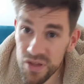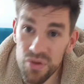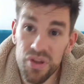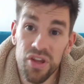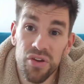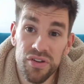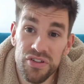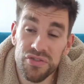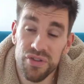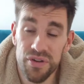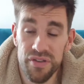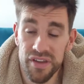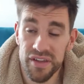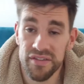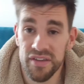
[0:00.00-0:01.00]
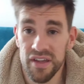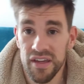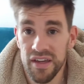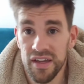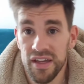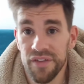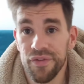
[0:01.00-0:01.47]
Well, the honest truth is,
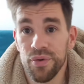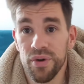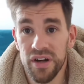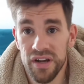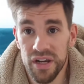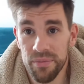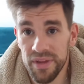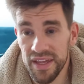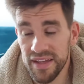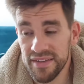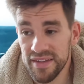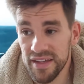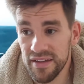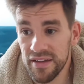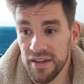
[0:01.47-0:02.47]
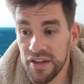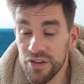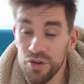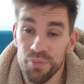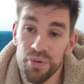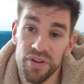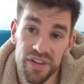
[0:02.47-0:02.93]
if you are going to be eating,
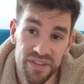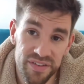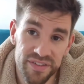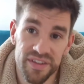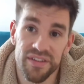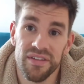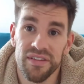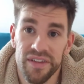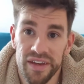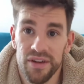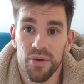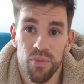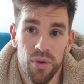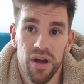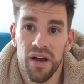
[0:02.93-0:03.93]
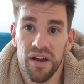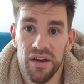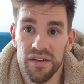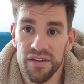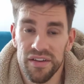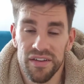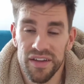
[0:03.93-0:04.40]
your body's still going to
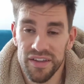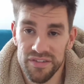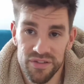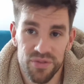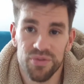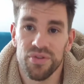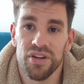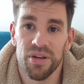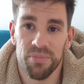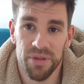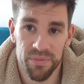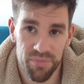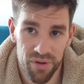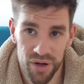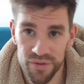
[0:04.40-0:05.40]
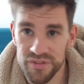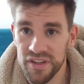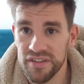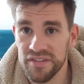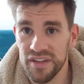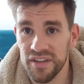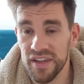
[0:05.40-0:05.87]
work. It's still going to be
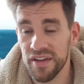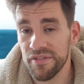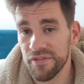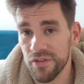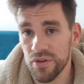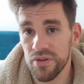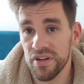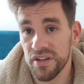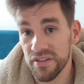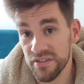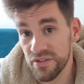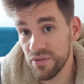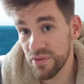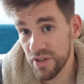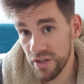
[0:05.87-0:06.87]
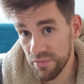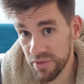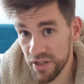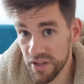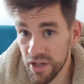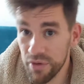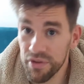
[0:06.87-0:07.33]
processing that food and it's still going to
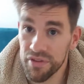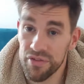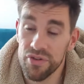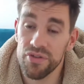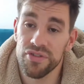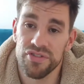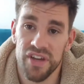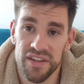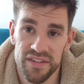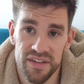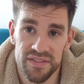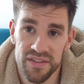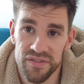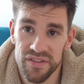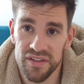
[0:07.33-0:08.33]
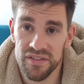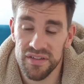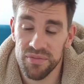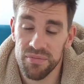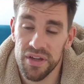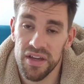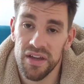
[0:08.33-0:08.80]
be going through your digestive
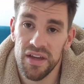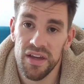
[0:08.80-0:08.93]
system.